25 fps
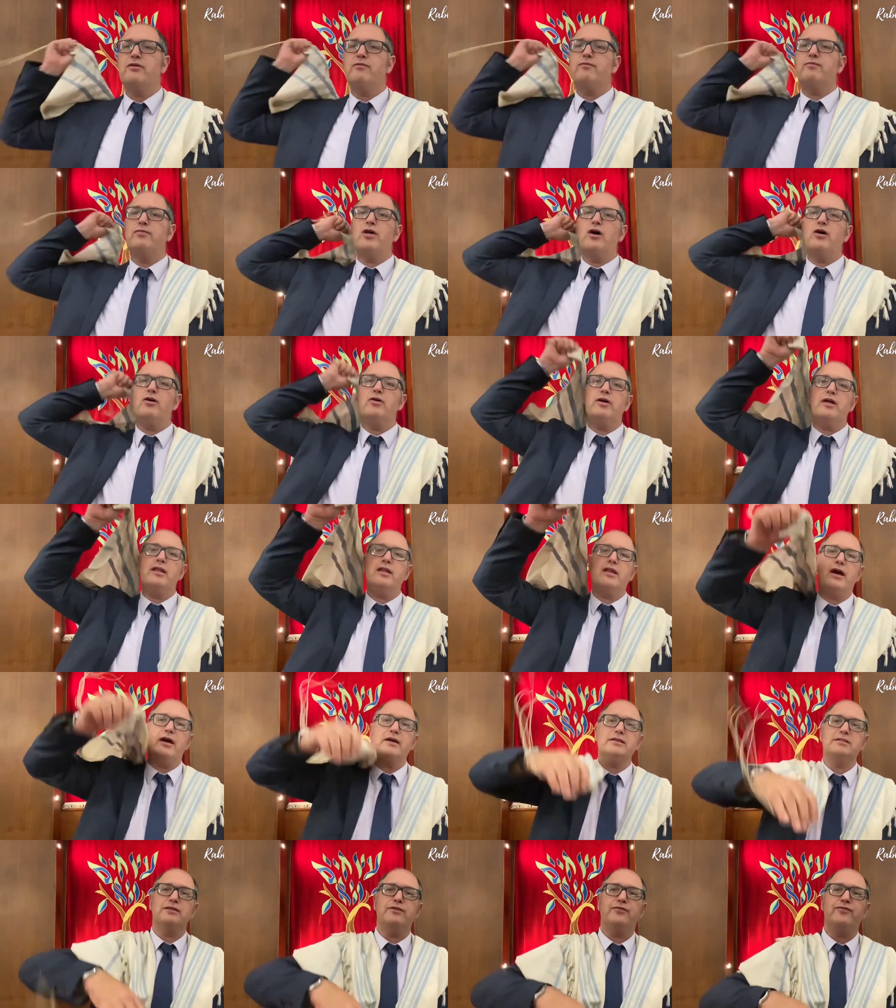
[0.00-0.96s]
known
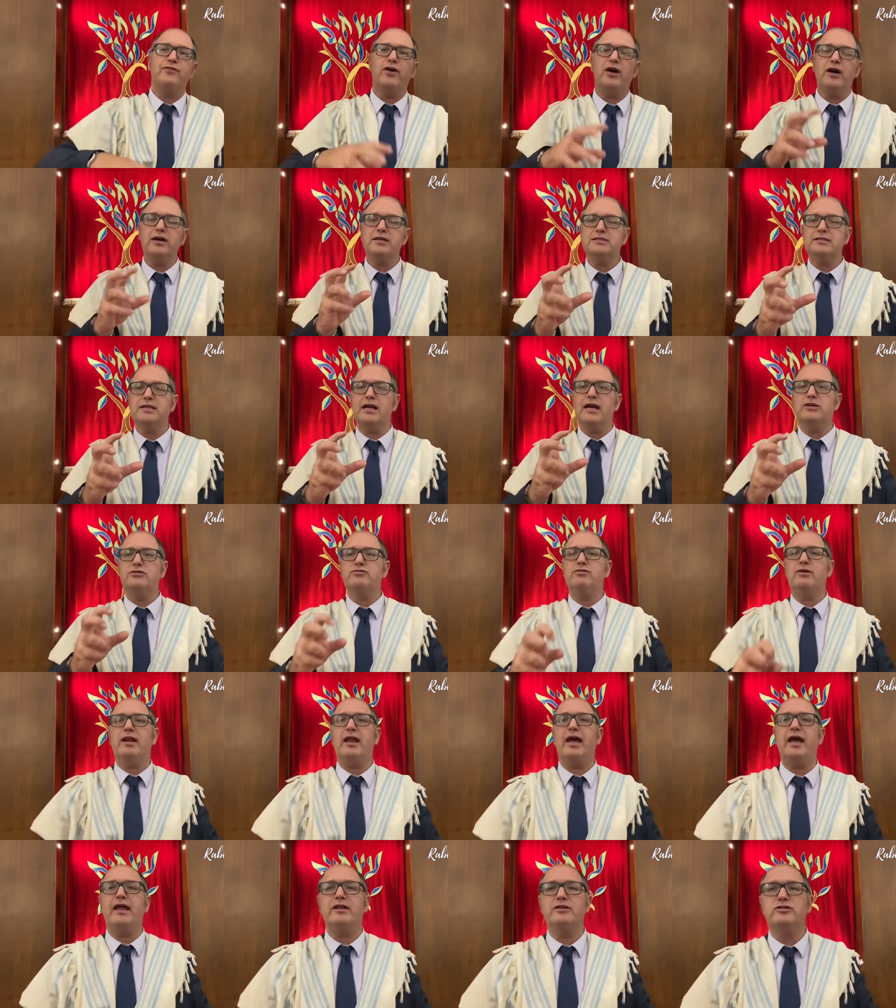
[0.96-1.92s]
as the fast days
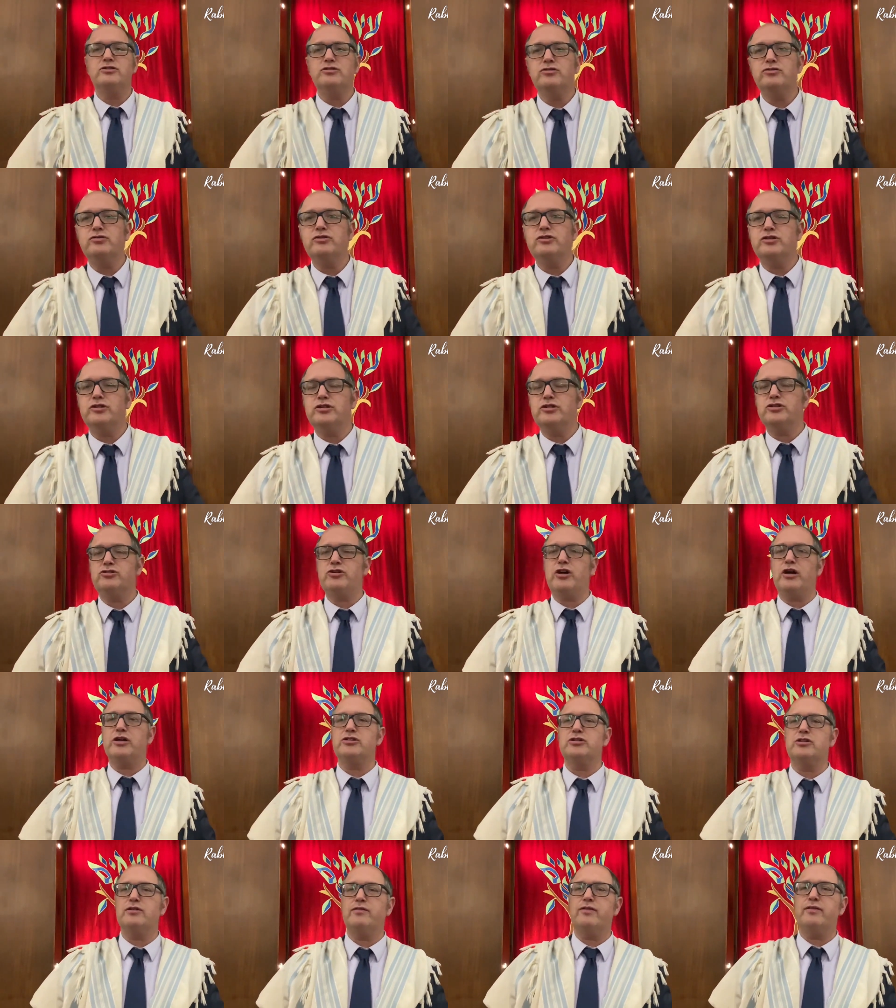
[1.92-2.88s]
related to the
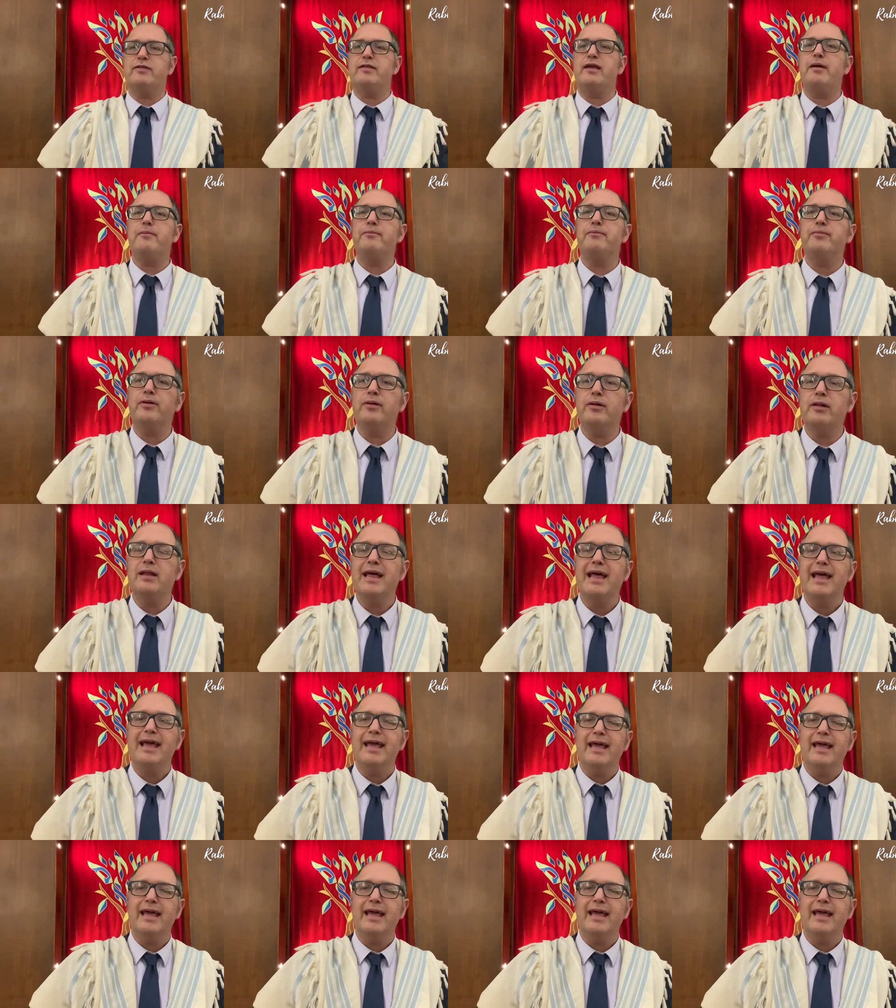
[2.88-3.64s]
destruction of the temple.